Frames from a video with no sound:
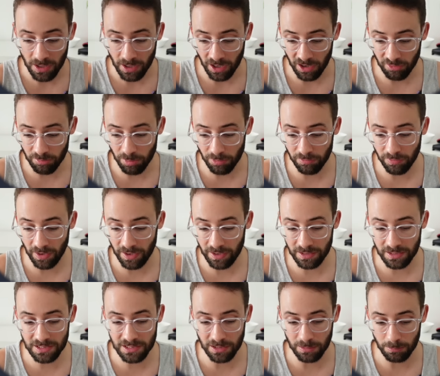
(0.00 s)
I've
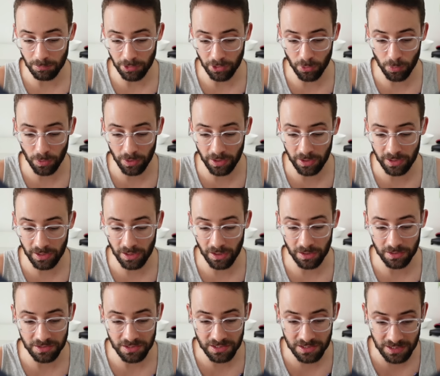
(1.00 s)
provided some liquidity
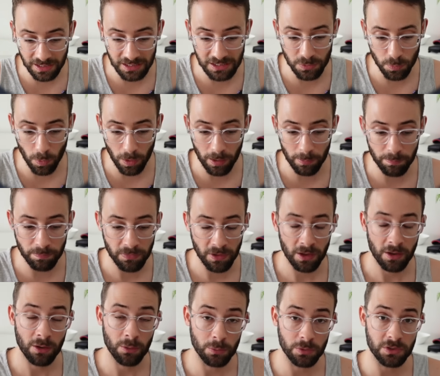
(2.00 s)
on SyncSwap,
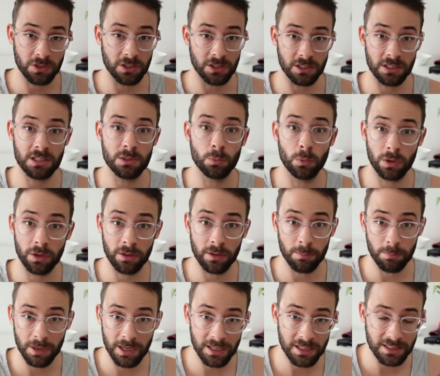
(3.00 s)
which is one of the
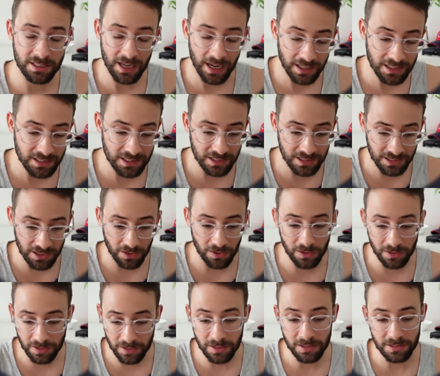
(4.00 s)
main D E Xs
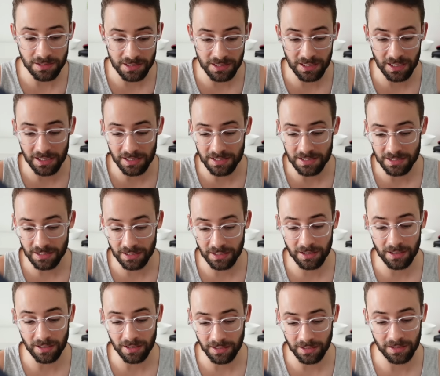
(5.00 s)
on Z K
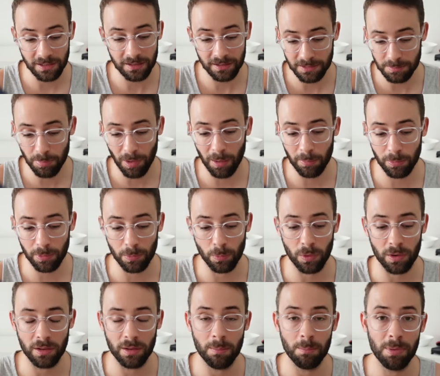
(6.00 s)
Sync, and it's probably
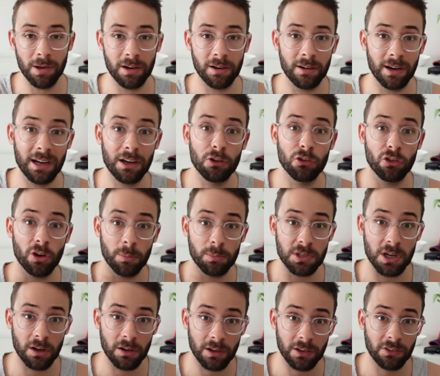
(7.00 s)
one of the better airdrop
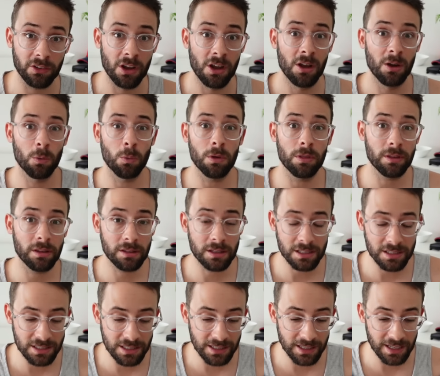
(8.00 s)
targets within the
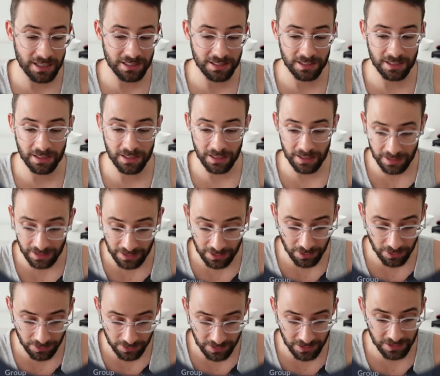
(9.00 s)
Z K Sync
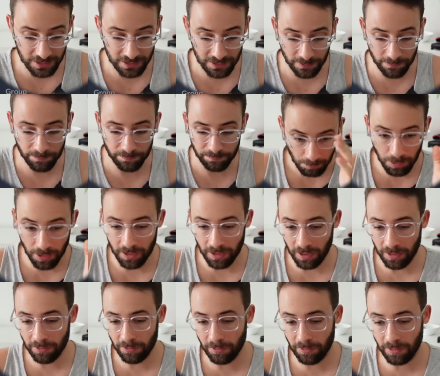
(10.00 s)
ecosystem. But
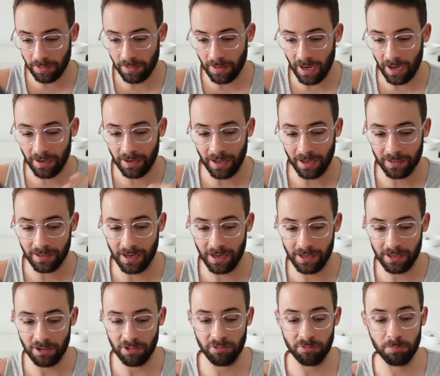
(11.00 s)
other than that, I
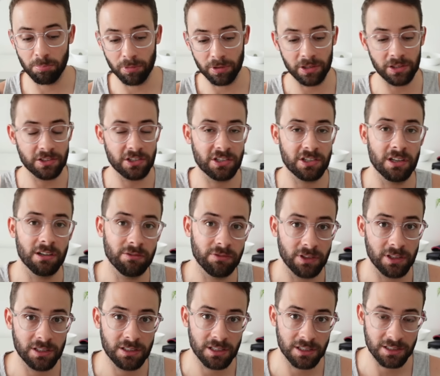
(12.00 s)
kind of bridge stuff
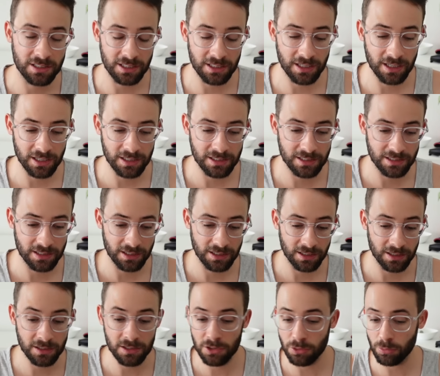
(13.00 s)
into Z K
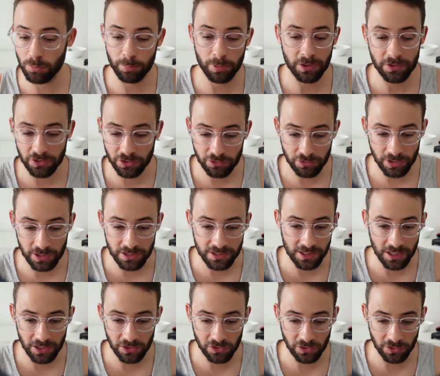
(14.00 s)
Sync, do a bunch of
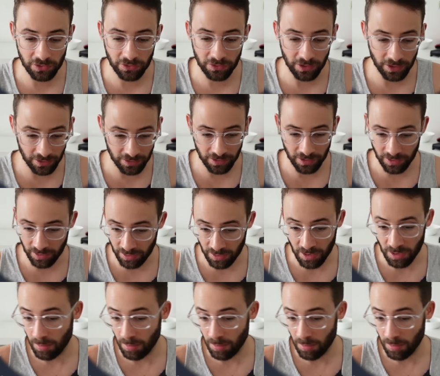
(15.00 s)
transactions, and then